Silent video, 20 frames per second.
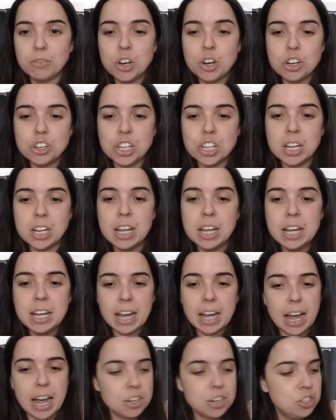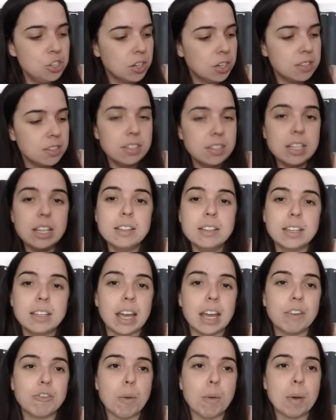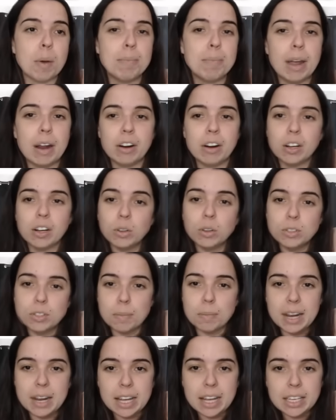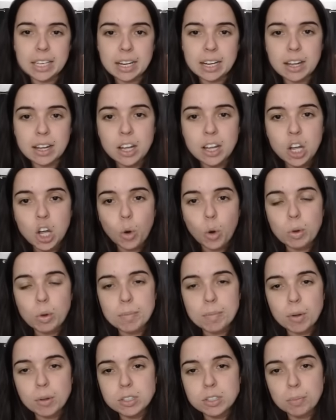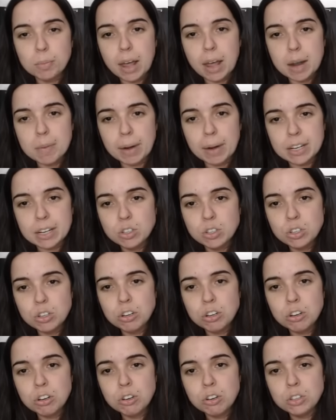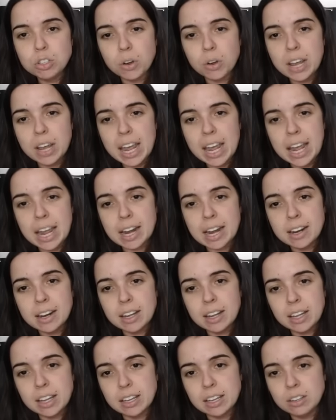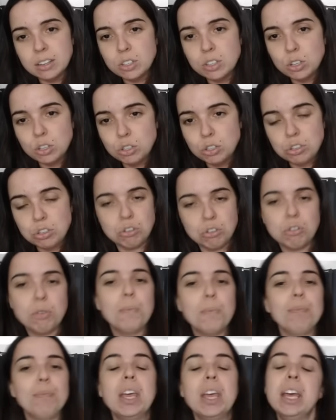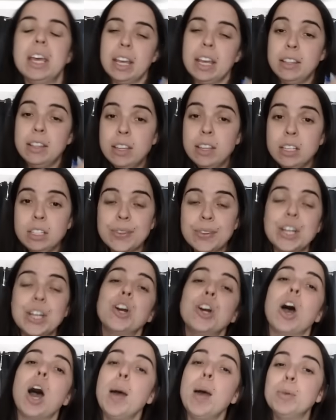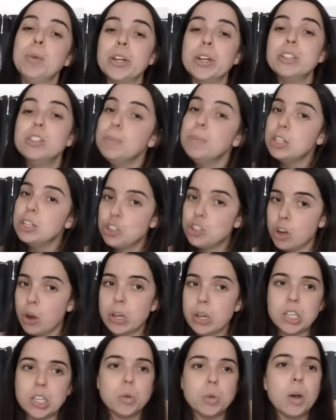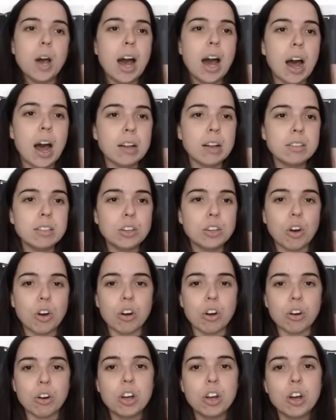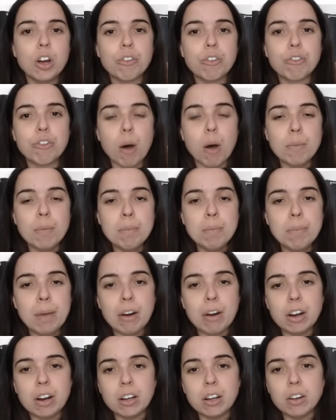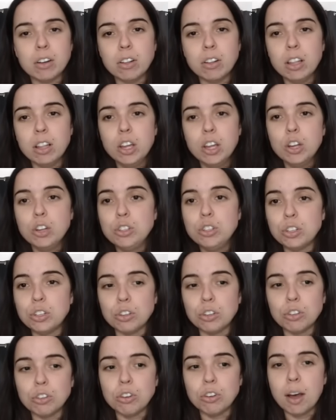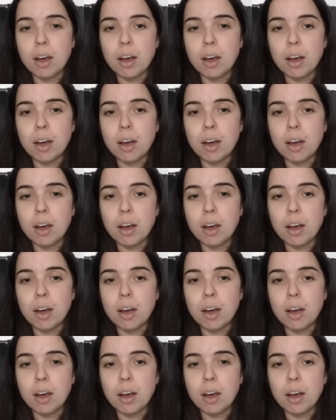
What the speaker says: version. As you can see, to get from empirical to molecular, we multiplied by 2, so N is 2. In this video, I'm going to be showing you how to go from empirical to